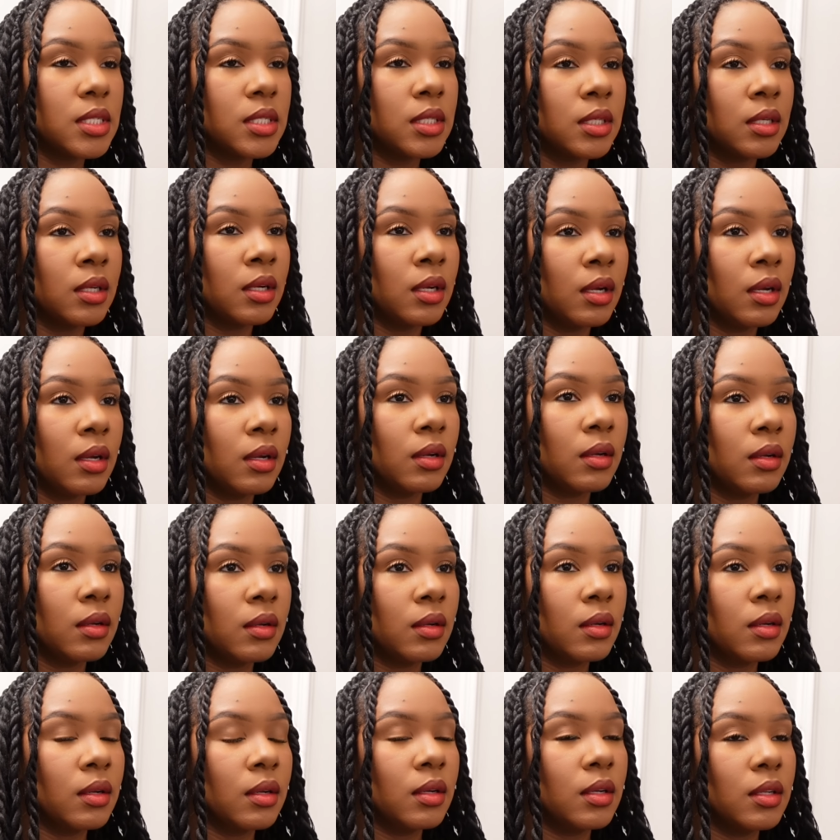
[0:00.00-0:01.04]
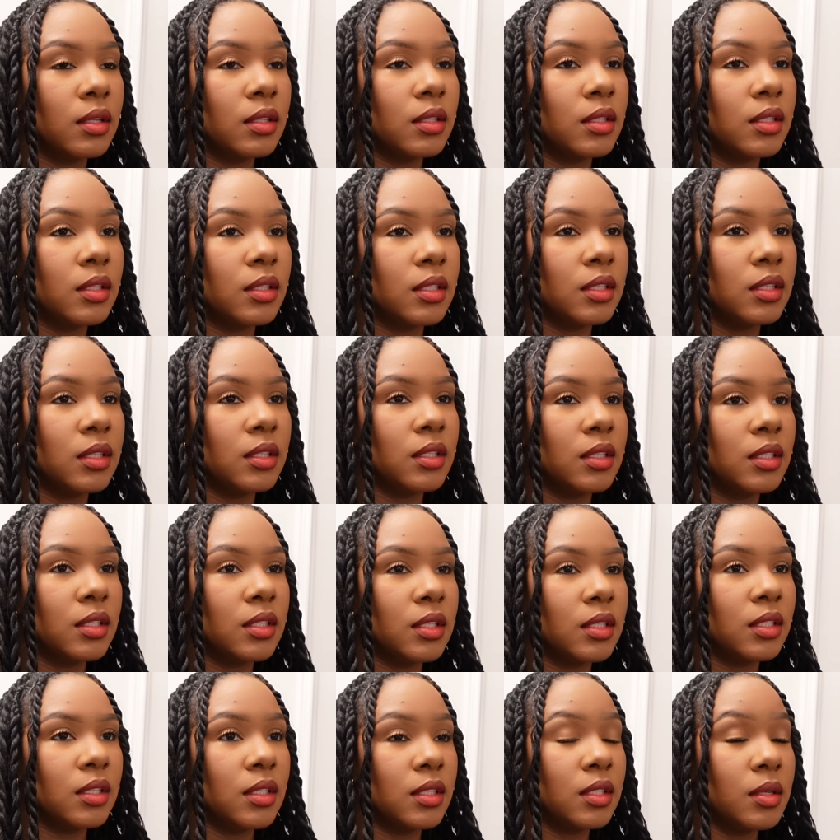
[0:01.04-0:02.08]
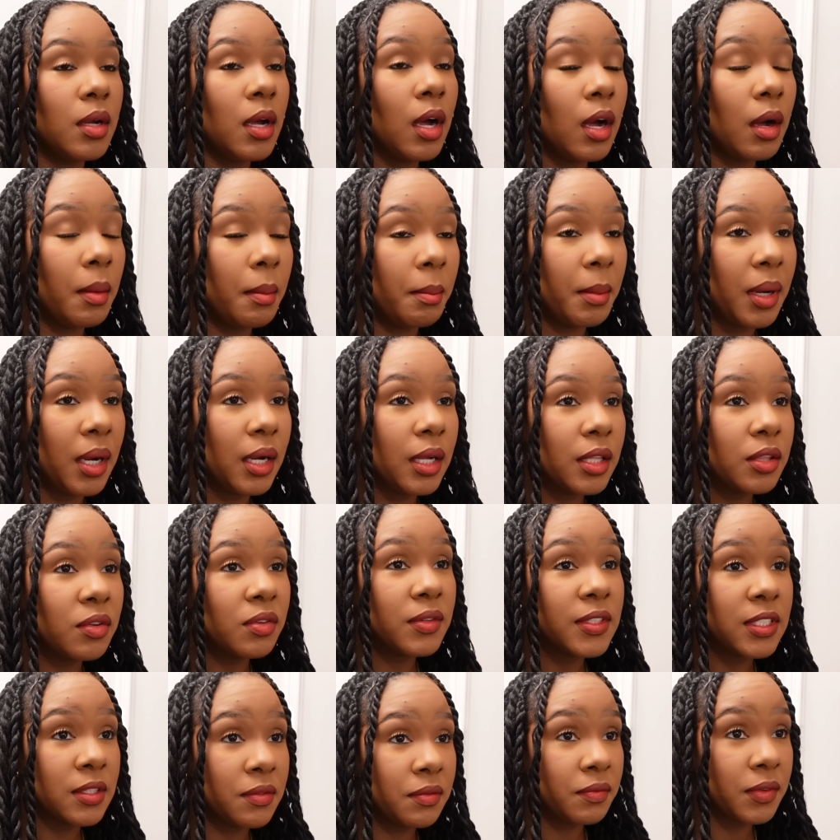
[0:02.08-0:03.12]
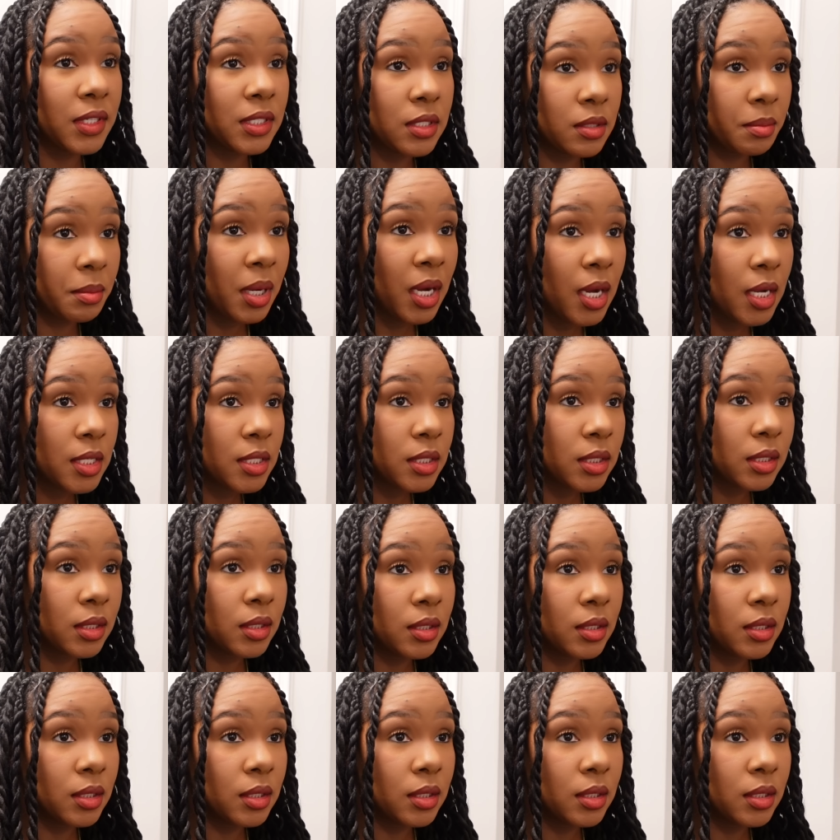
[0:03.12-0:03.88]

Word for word: Like a whole month, maybe two. A month for some pasta?